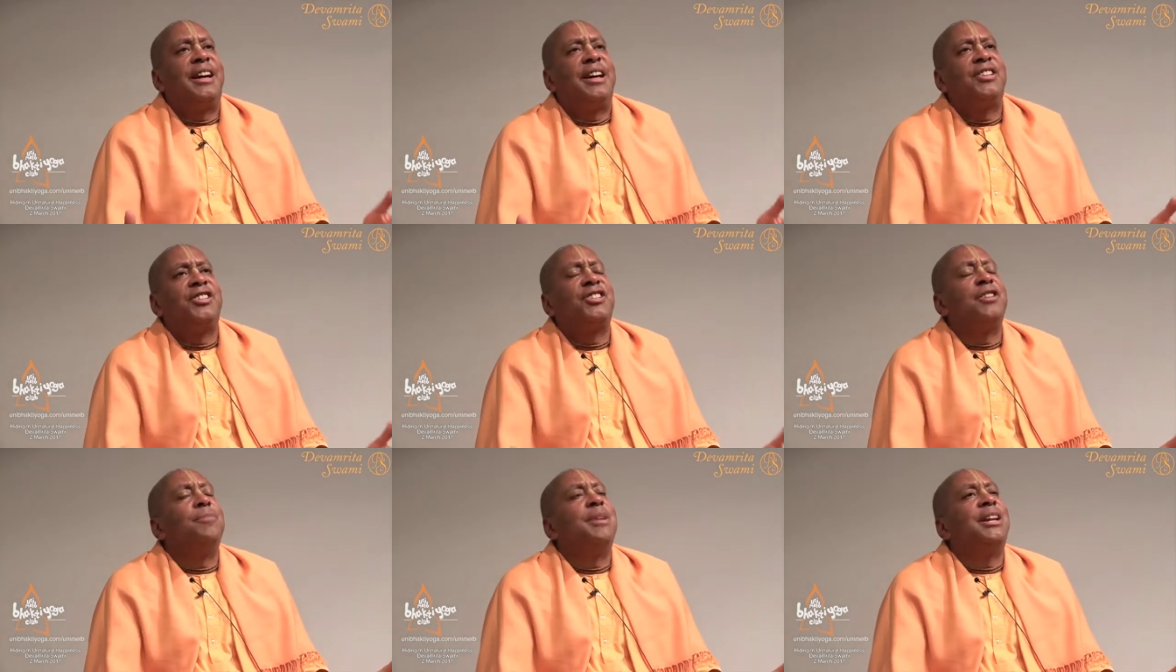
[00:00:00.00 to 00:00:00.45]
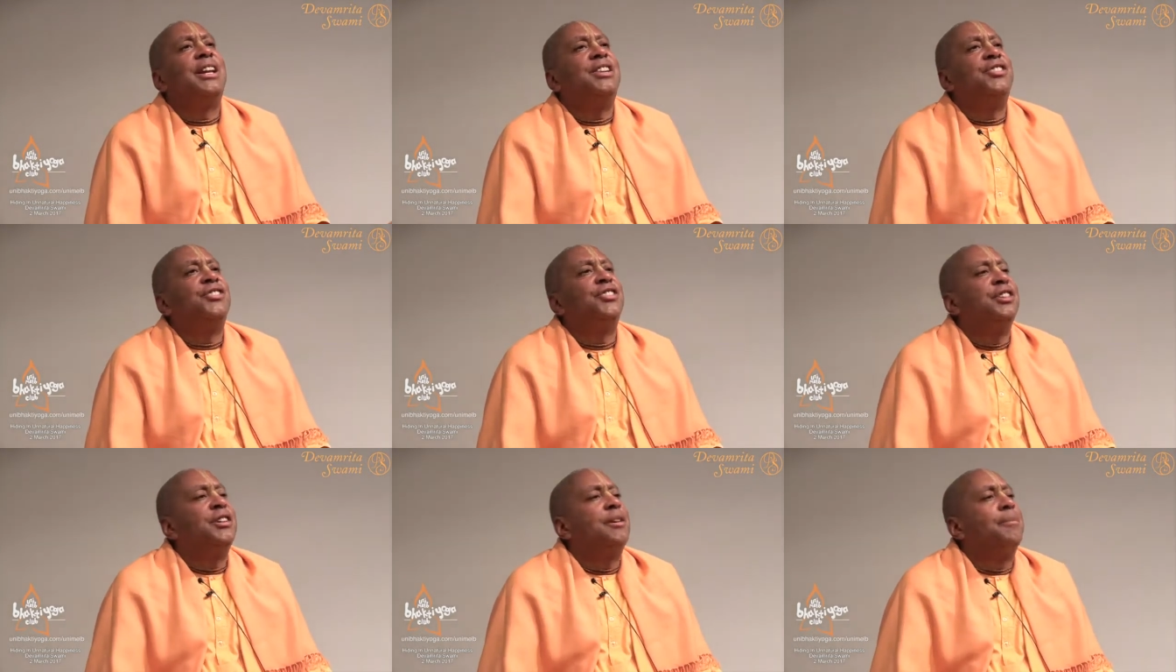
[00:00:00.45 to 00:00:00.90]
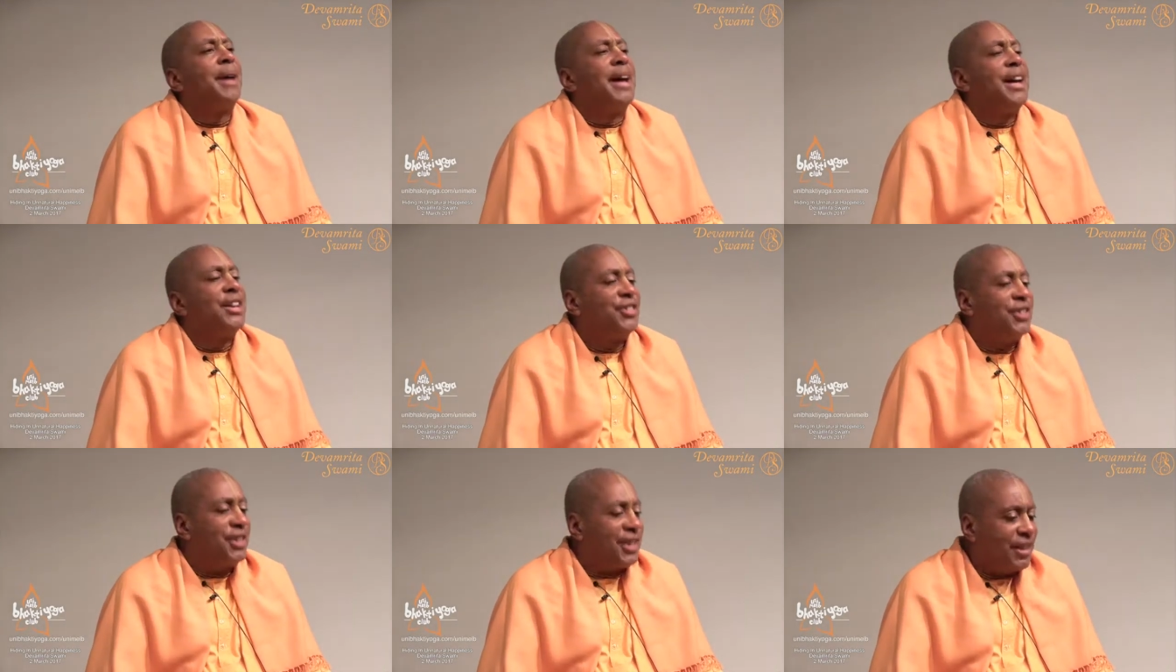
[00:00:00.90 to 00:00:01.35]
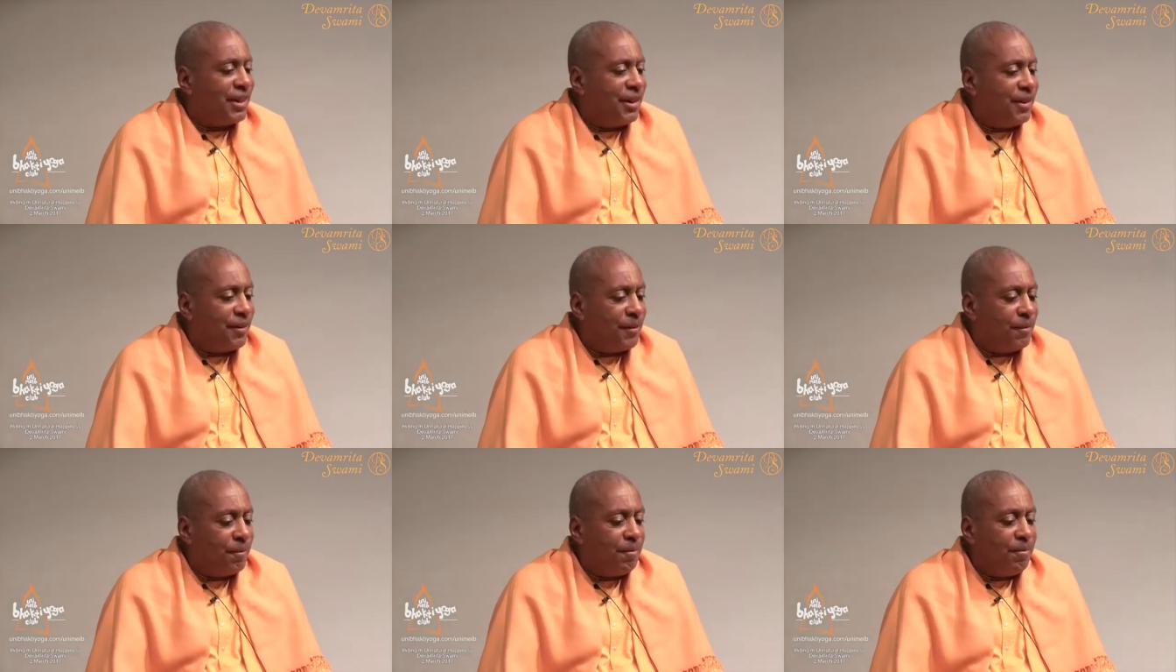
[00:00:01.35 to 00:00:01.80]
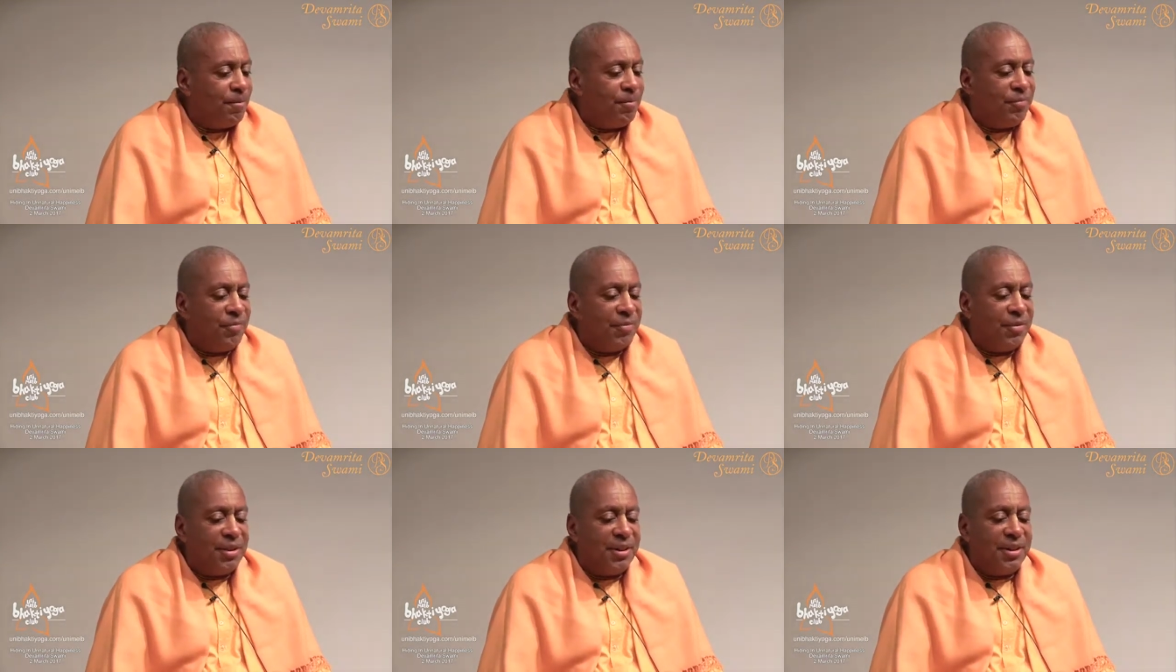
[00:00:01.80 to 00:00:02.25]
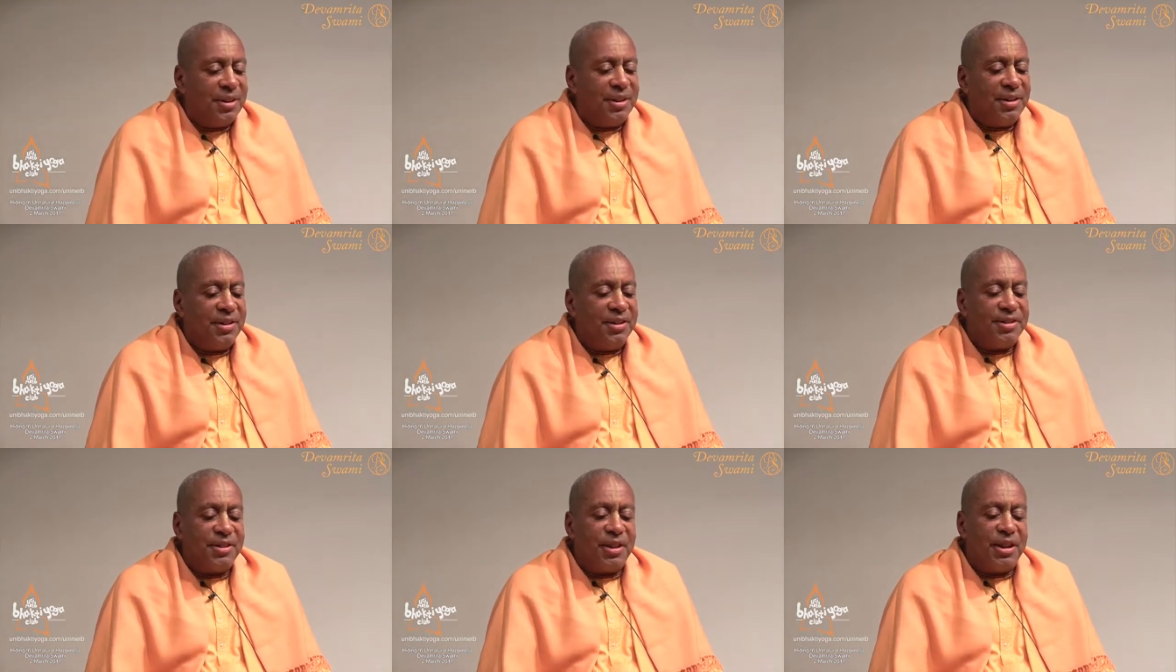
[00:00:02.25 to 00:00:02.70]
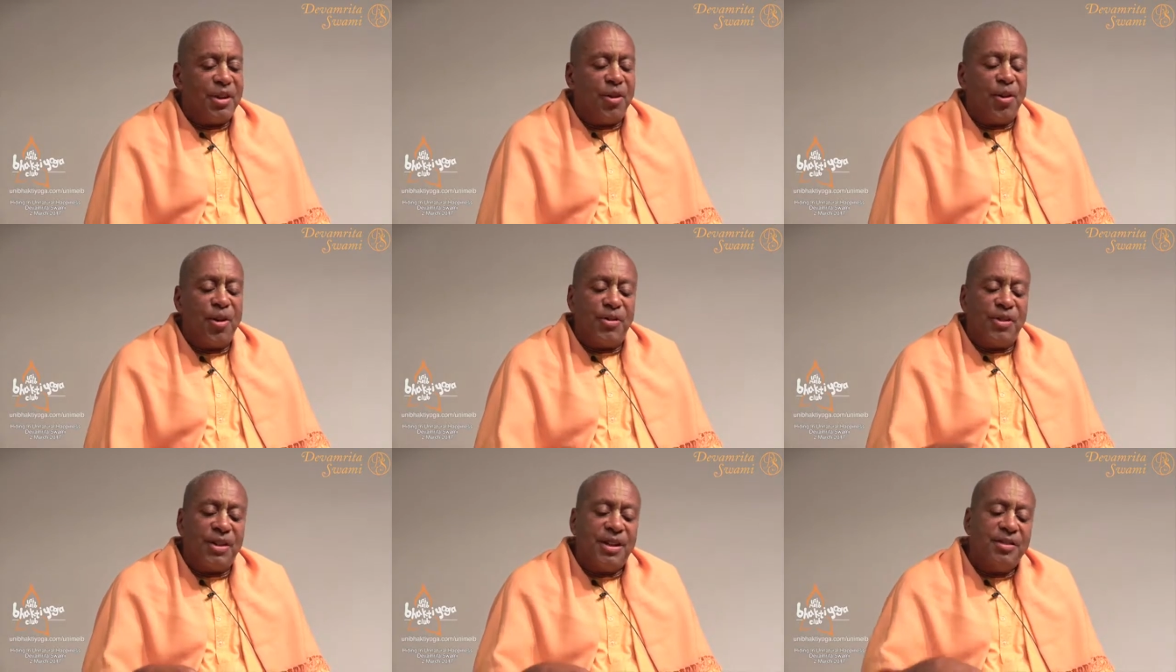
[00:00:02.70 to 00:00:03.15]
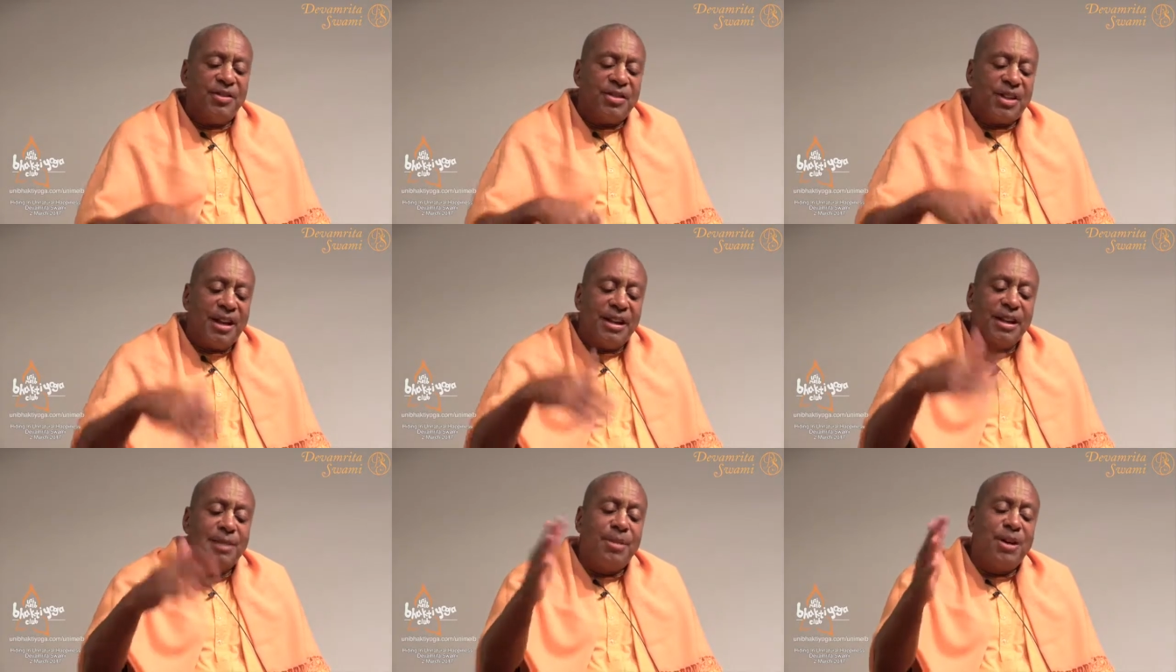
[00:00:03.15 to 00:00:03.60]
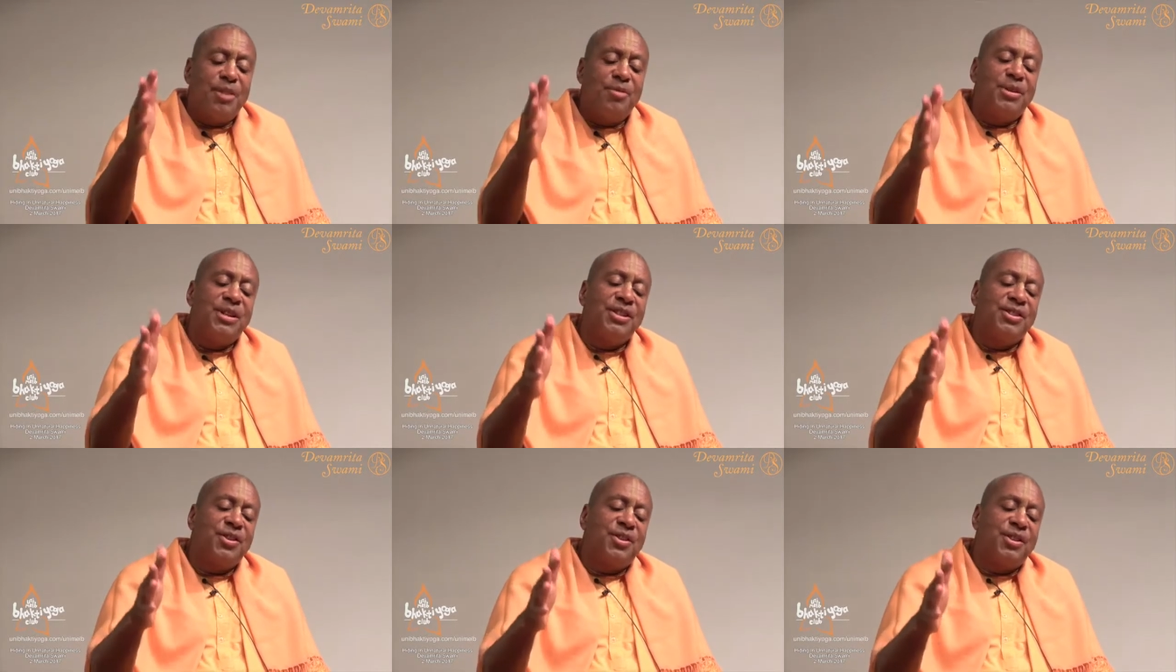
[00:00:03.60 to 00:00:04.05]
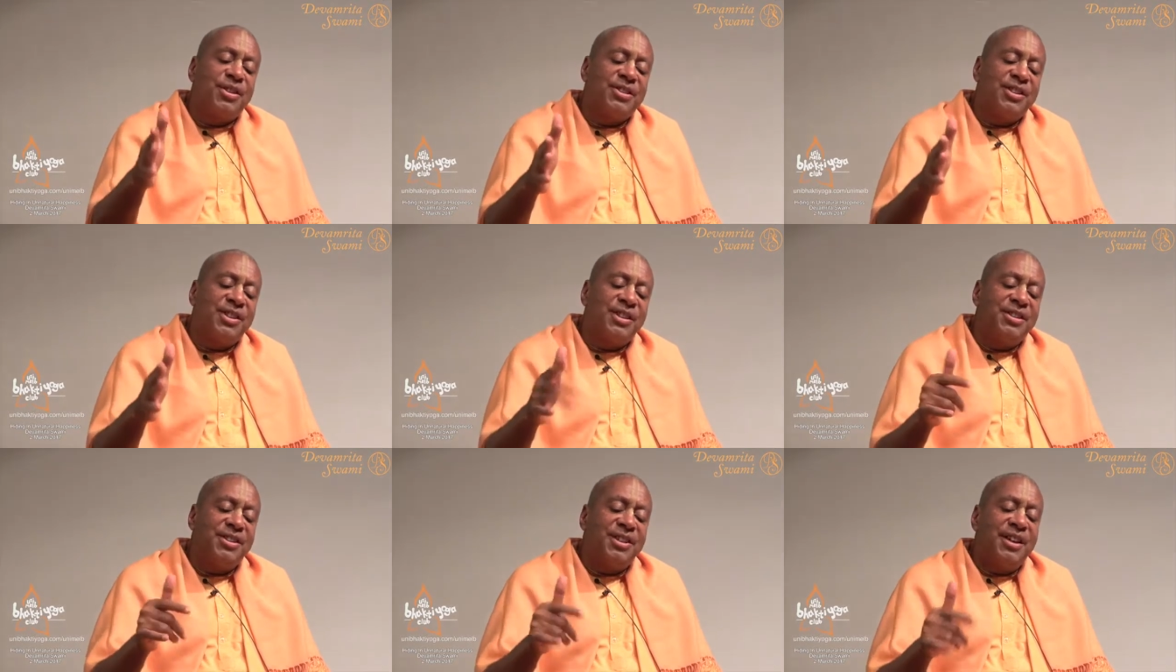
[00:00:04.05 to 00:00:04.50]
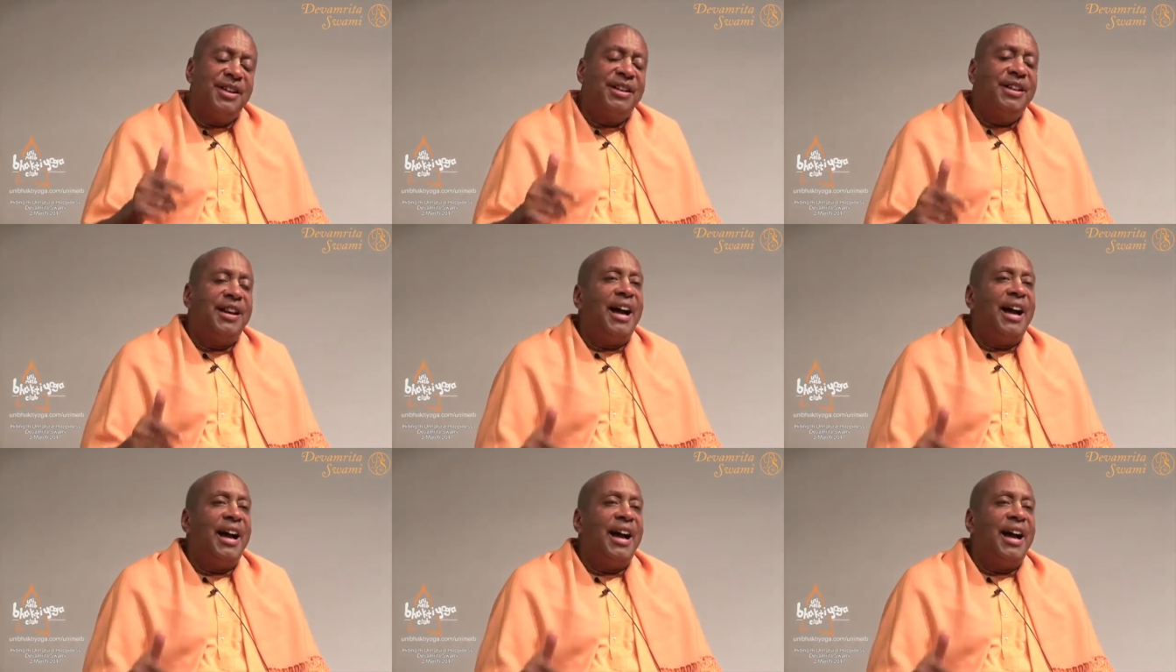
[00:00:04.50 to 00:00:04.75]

assimilation capacity. So the earth gives unlimited resources